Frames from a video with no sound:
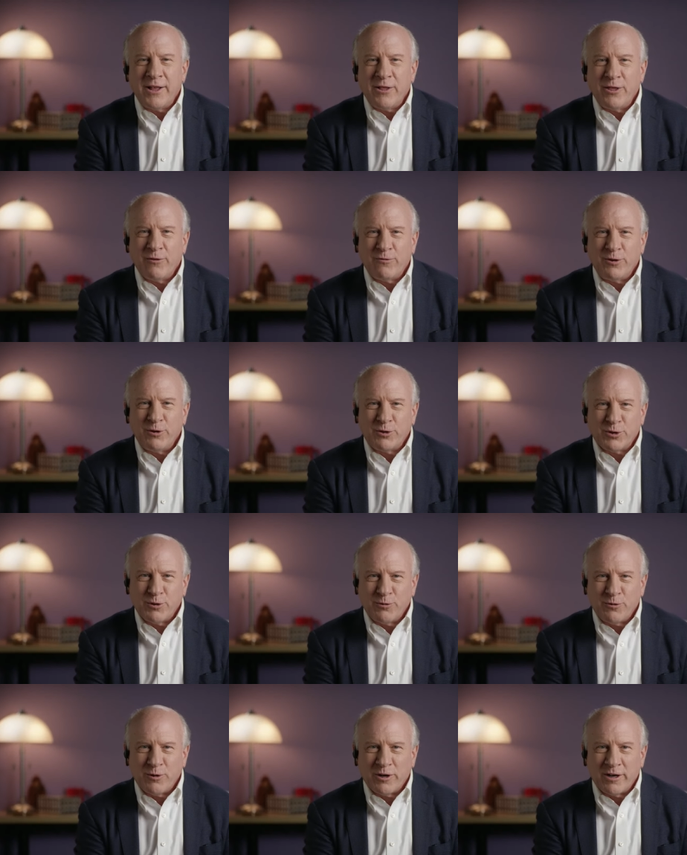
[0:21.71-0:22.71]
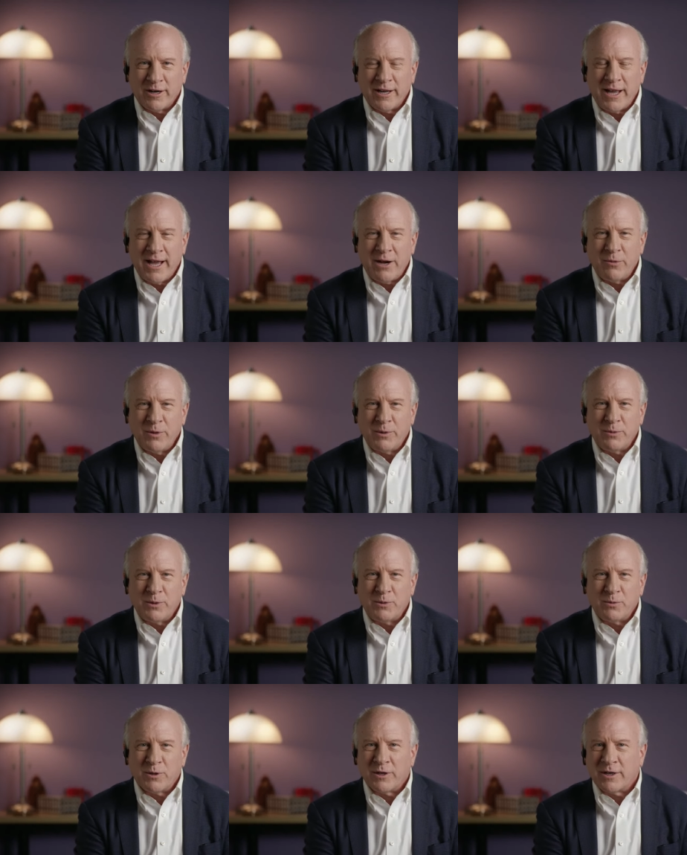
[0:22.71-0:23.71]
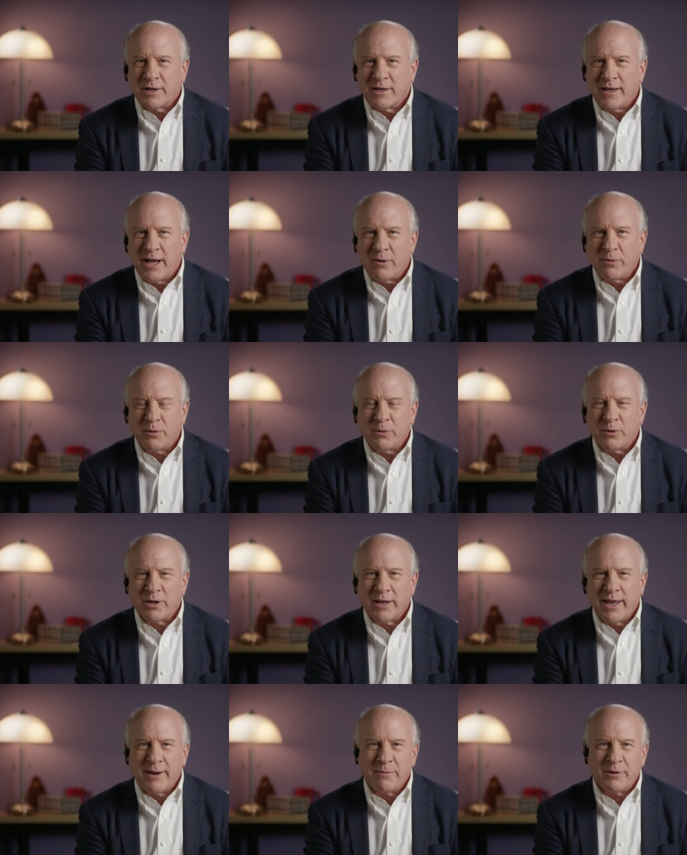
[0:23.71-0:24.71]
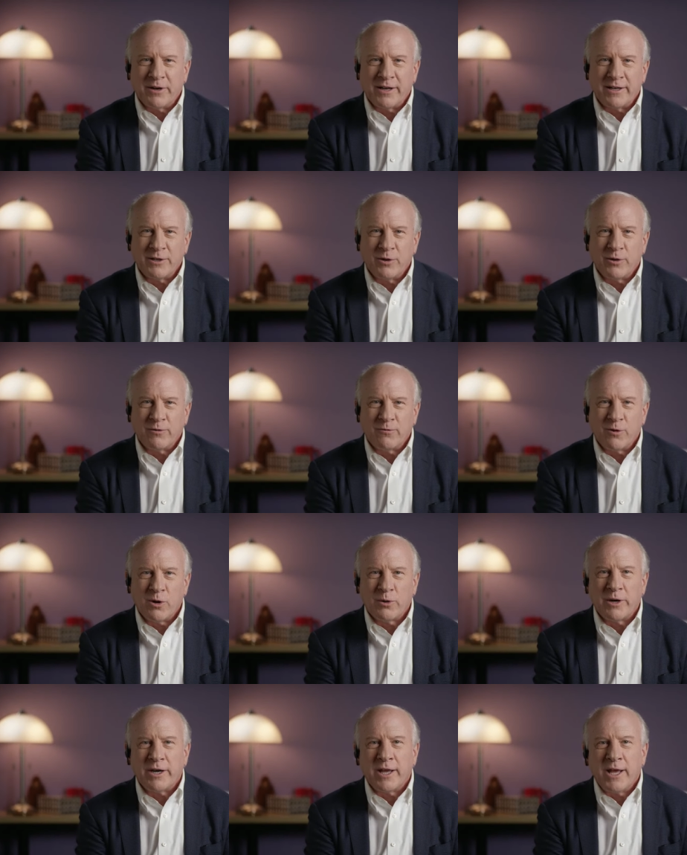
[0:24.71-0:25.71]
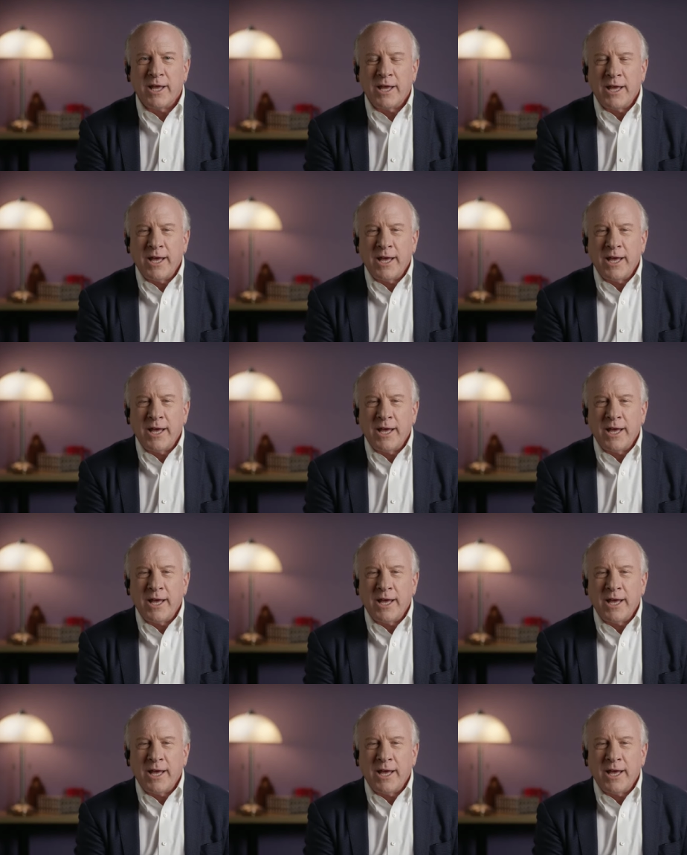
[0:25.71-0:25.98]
the future of work, how we will work, how we will collaborate going forward.